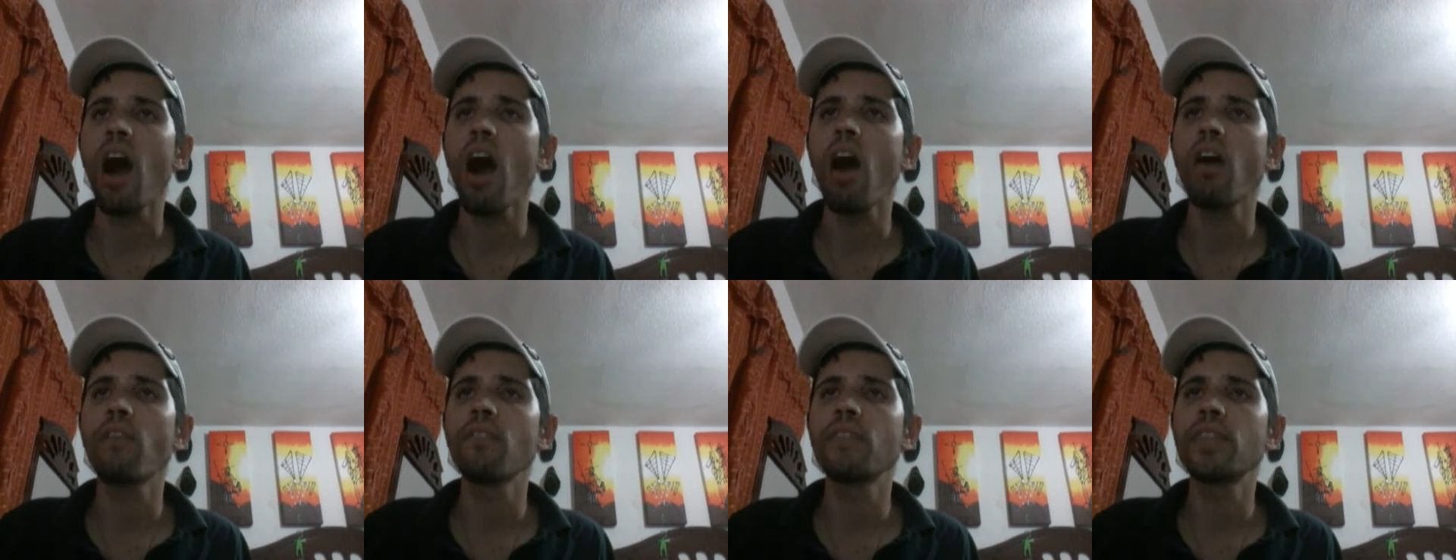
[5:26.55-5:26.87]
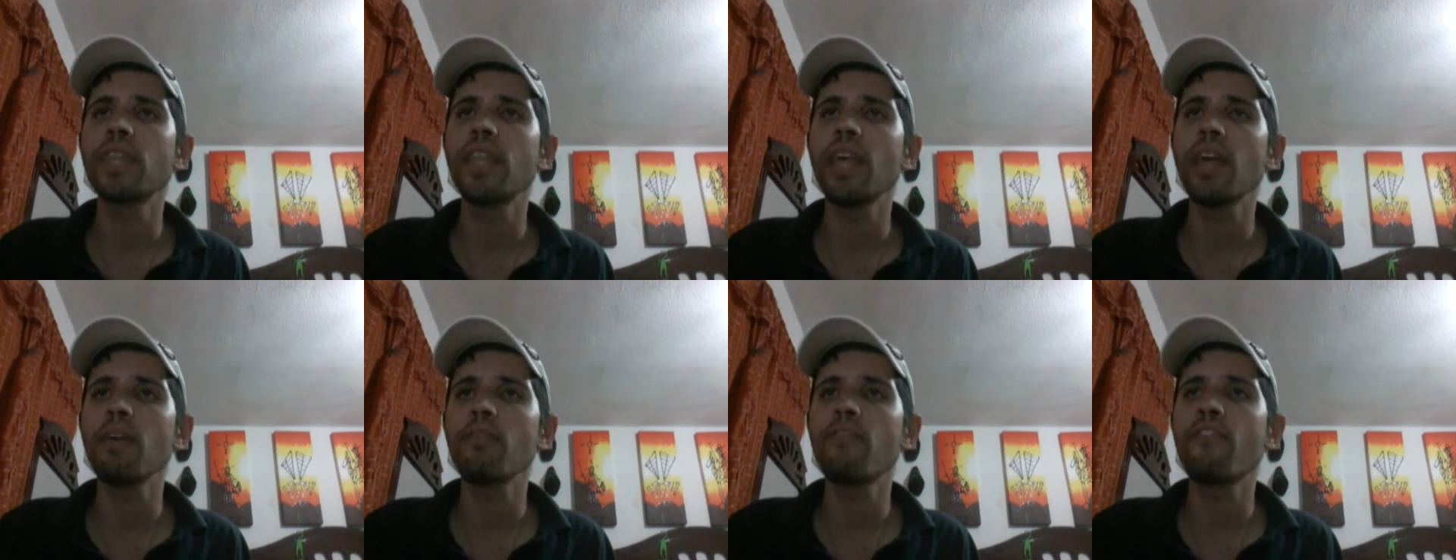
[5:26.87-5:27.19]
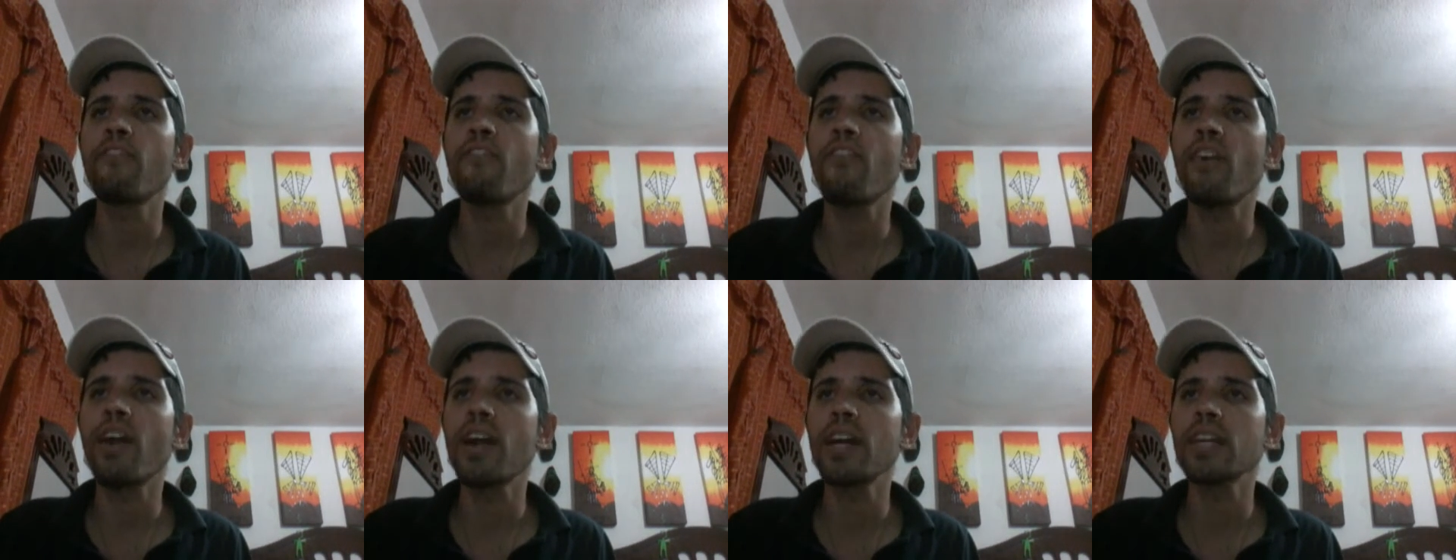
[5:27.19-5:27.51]
of the
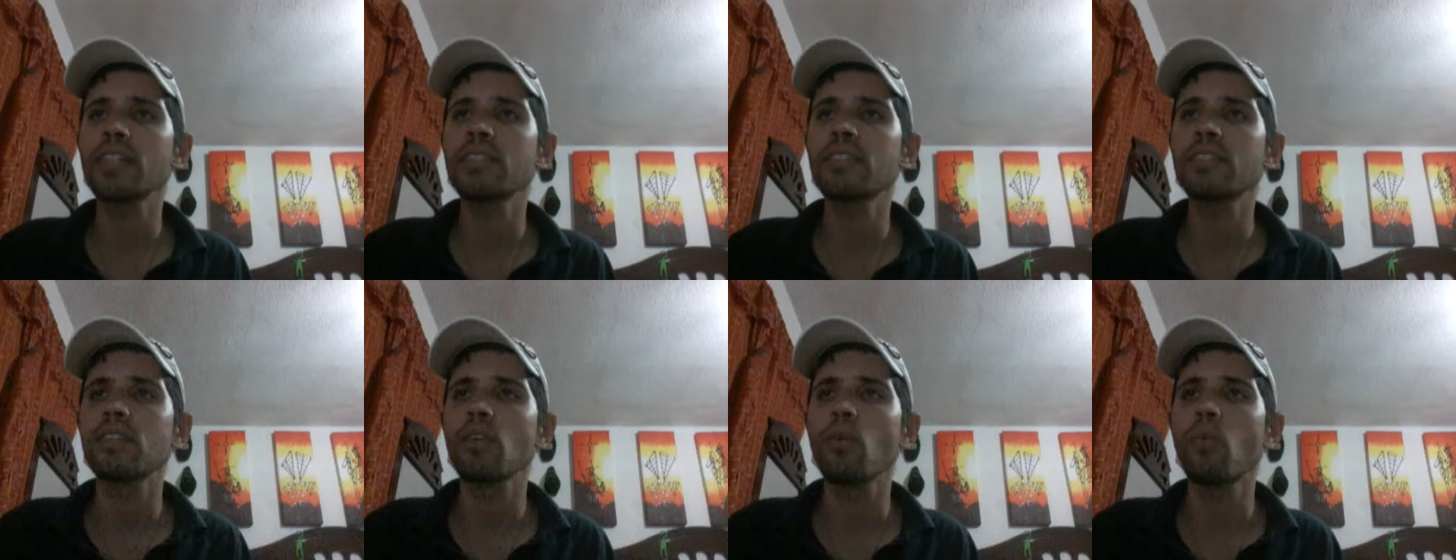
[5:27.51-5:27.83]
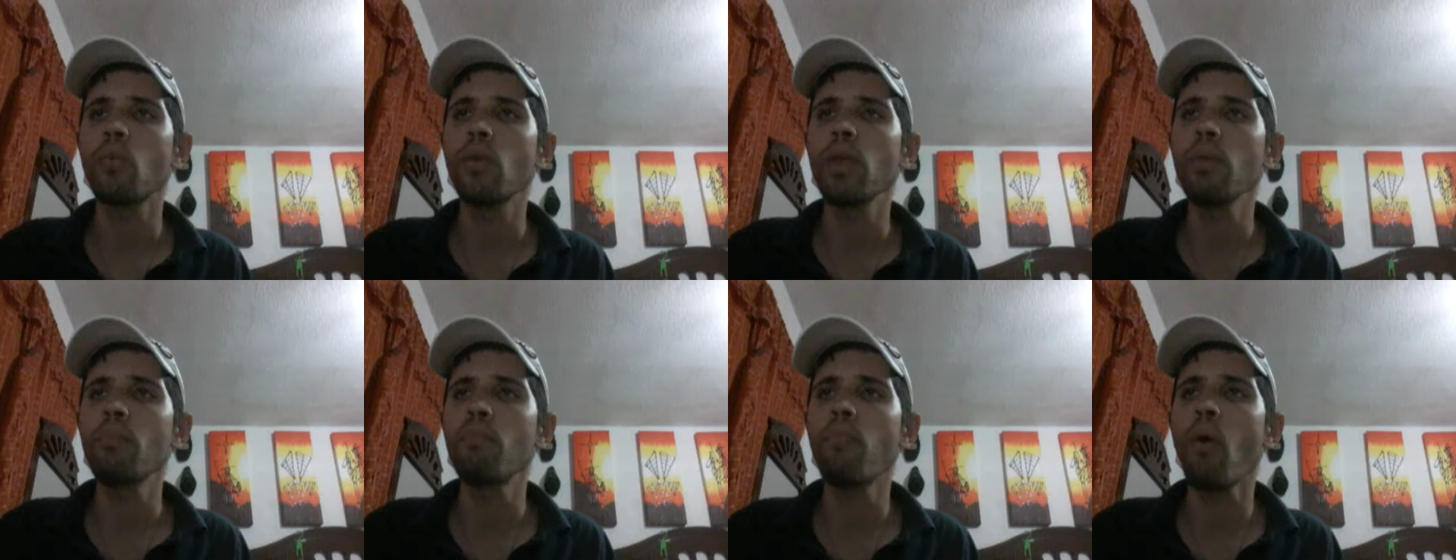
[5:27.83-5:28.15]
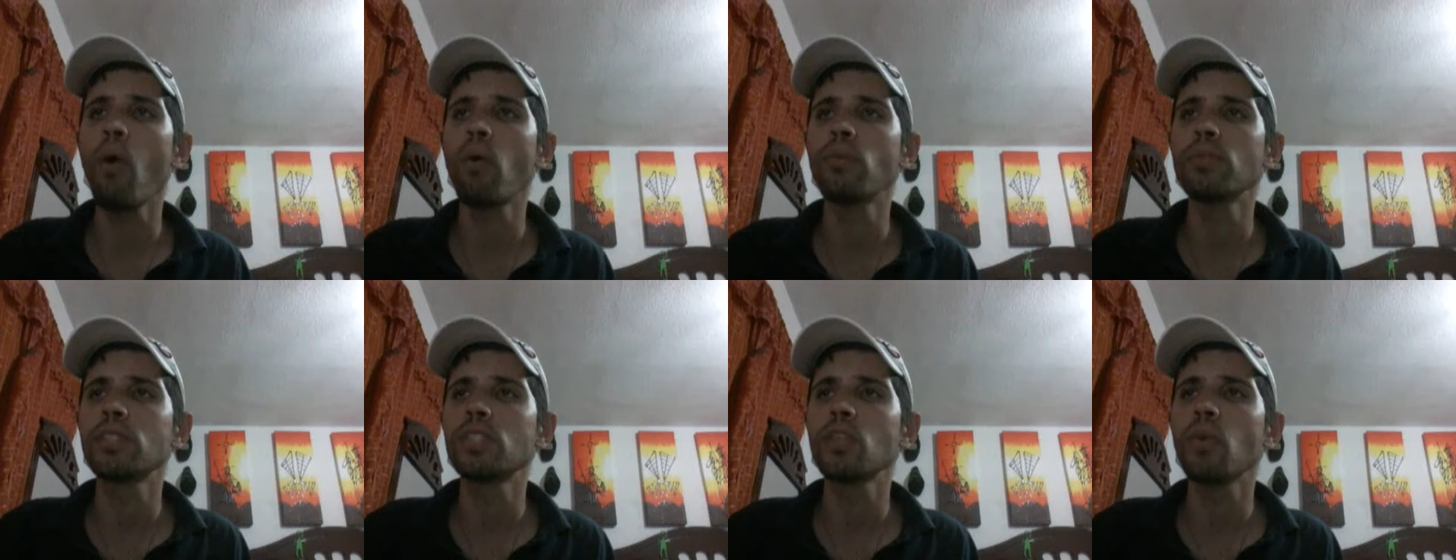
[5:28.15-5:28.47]
Farc's
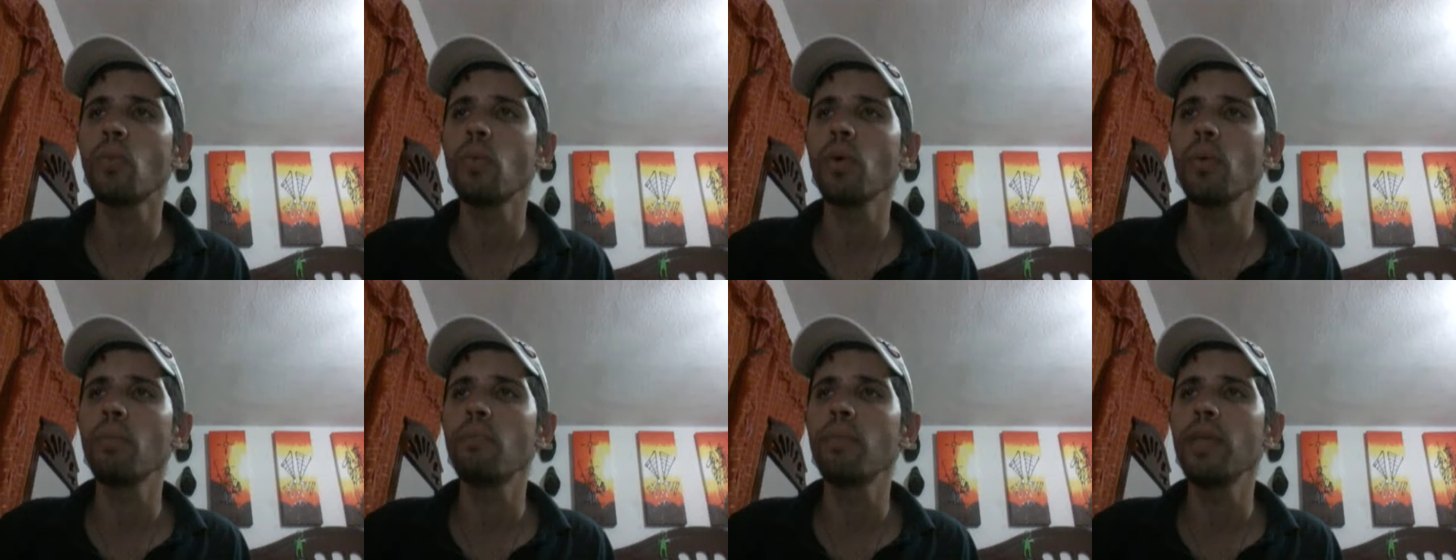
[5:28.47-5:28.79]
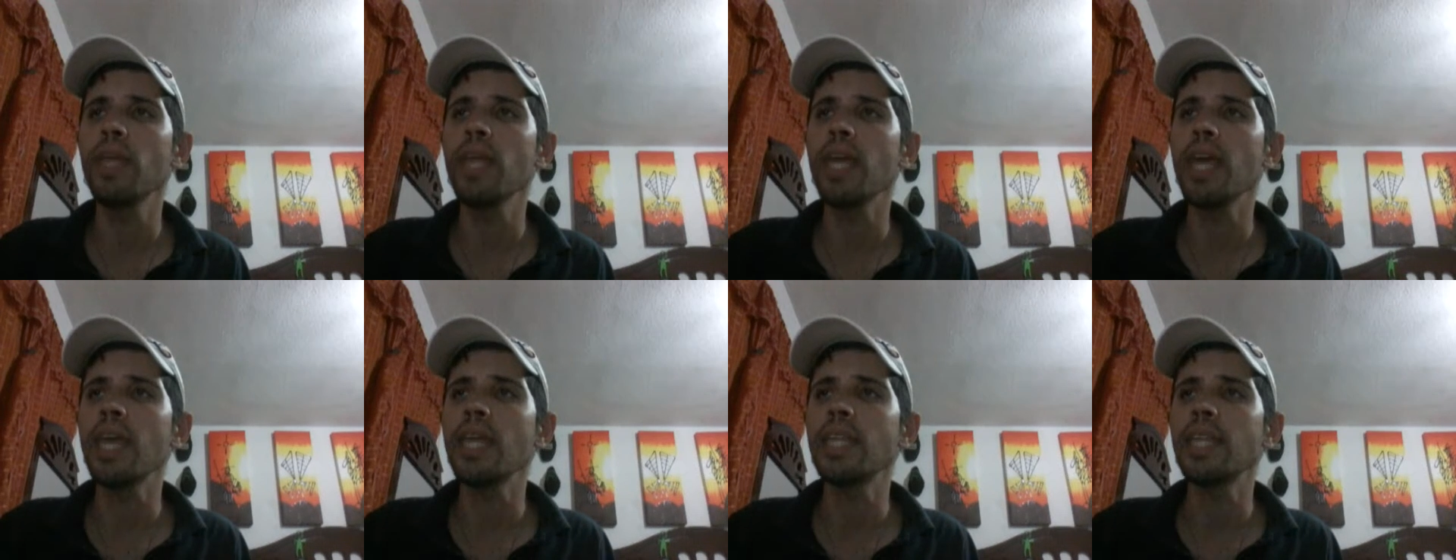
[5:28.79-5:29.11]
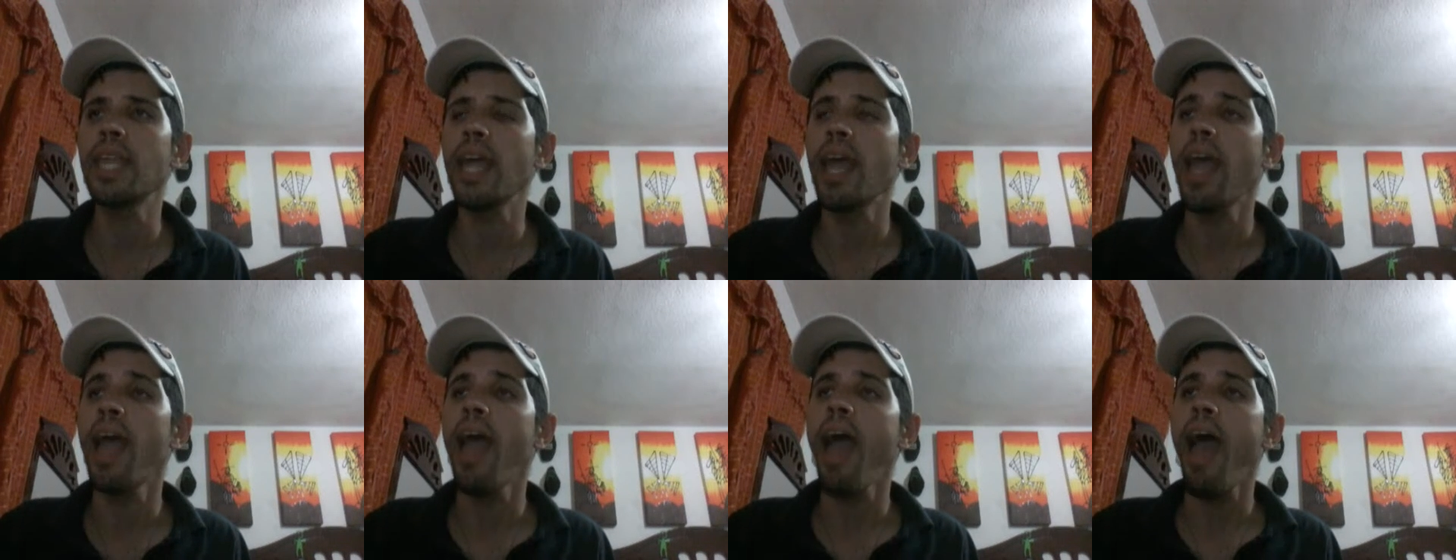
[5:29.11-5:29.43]
weapons will be in
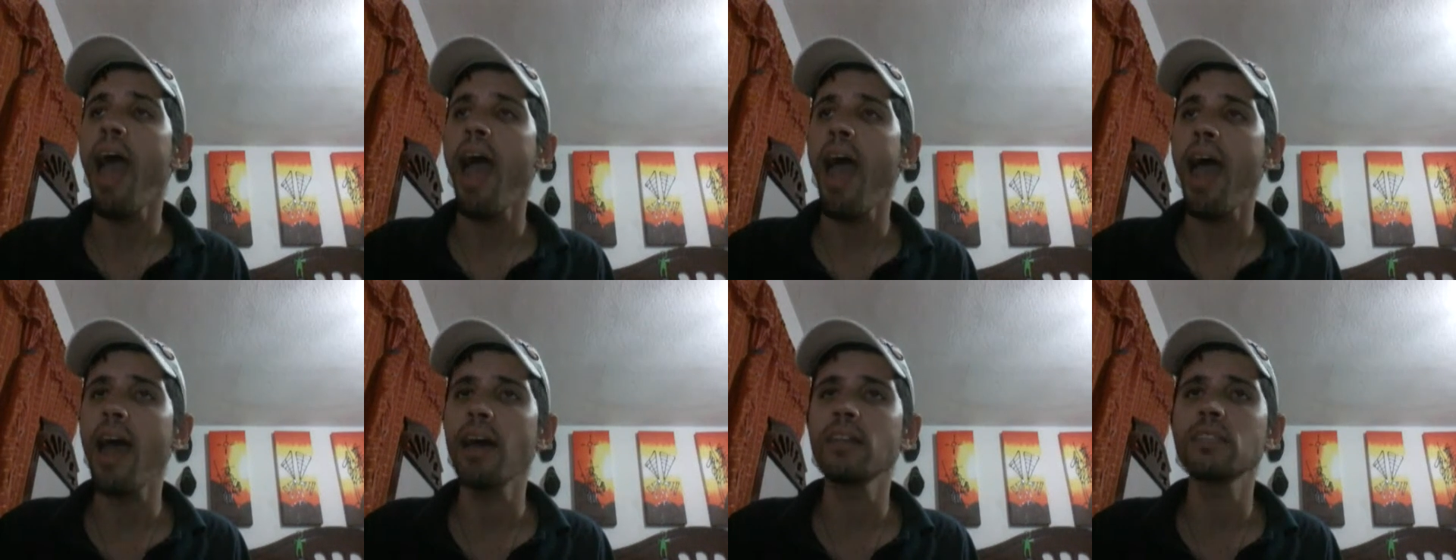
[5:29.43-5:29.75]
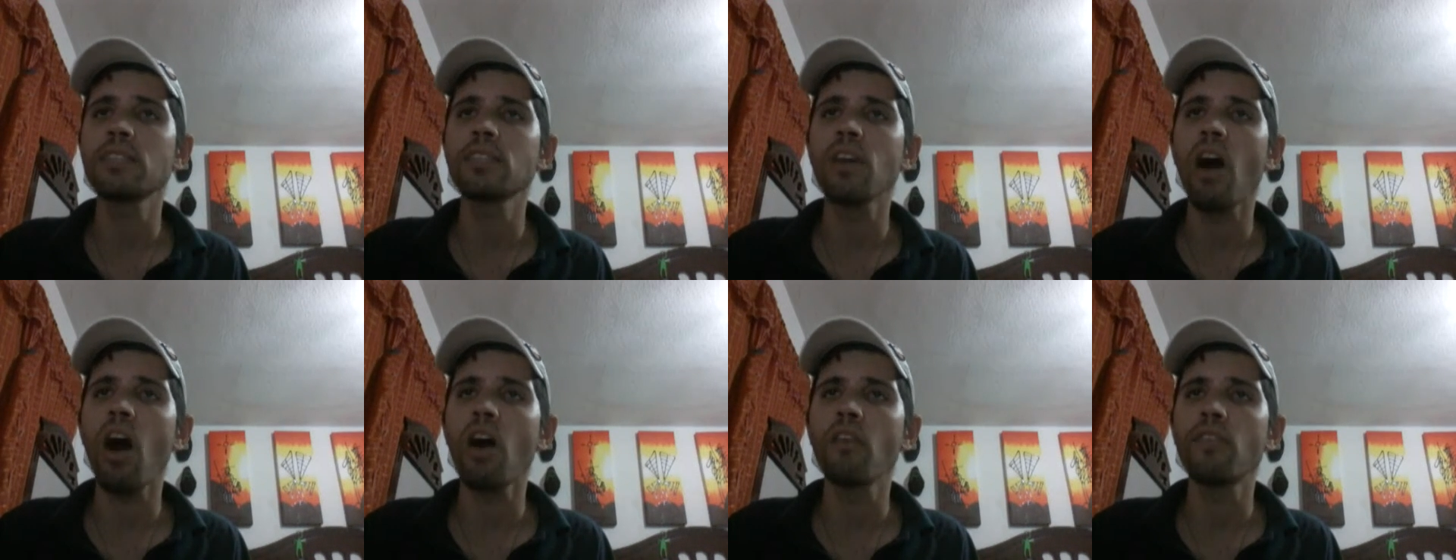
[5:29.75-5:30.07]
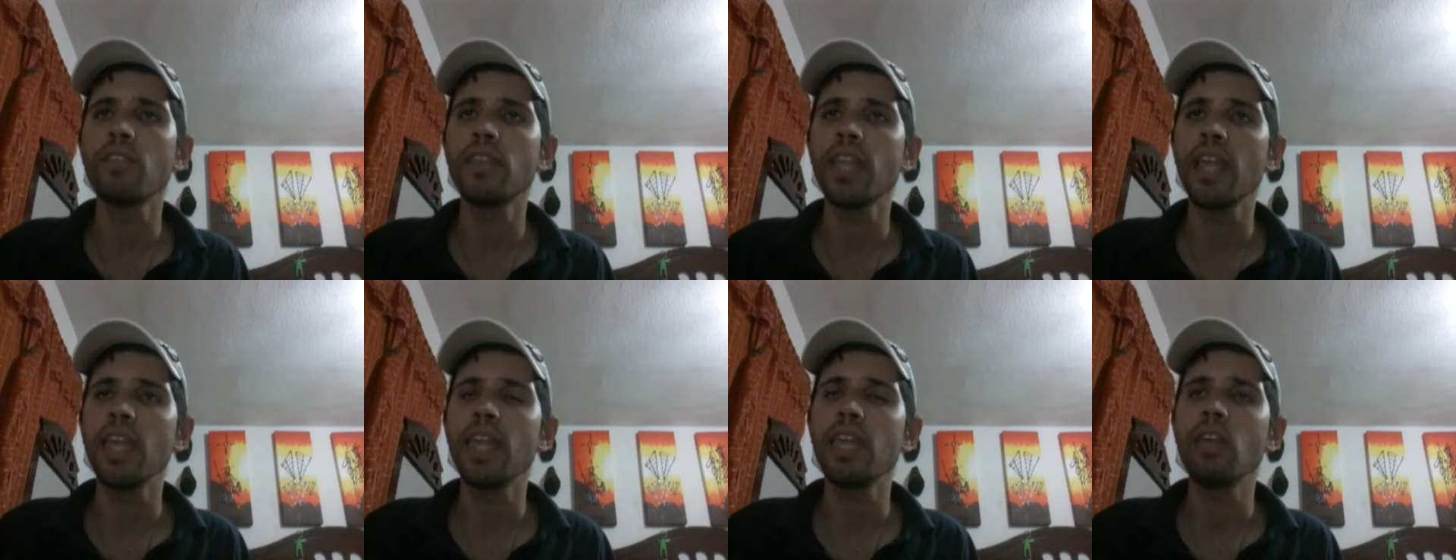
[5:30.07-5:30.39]
the hands
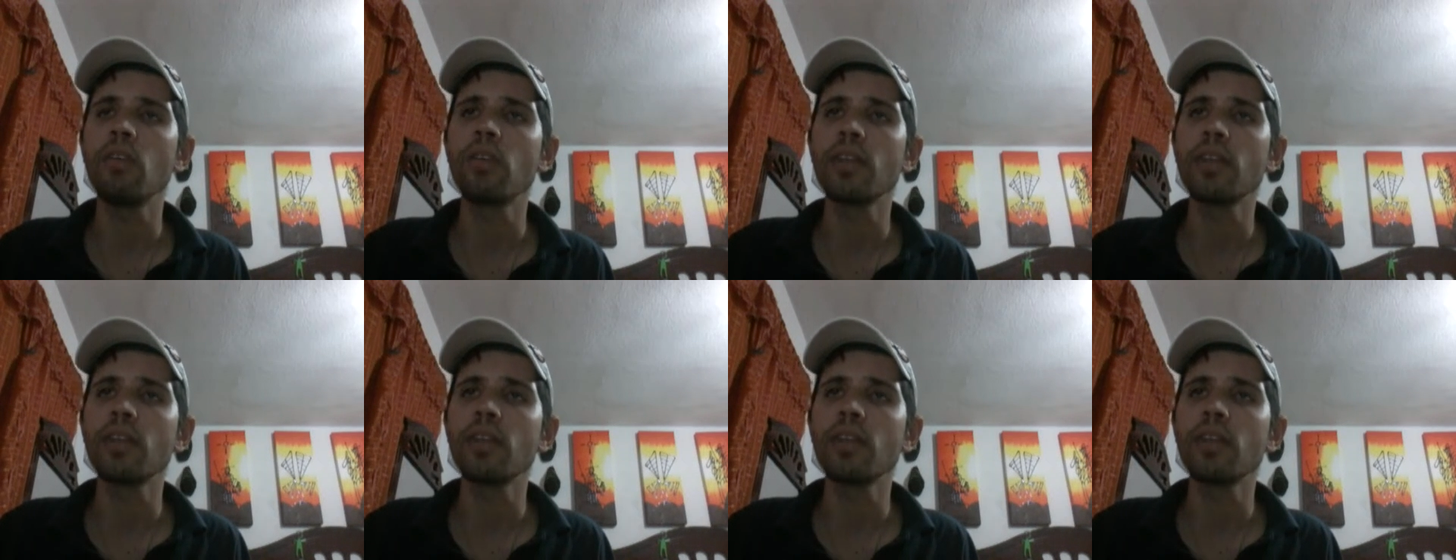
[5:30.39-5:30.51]
of the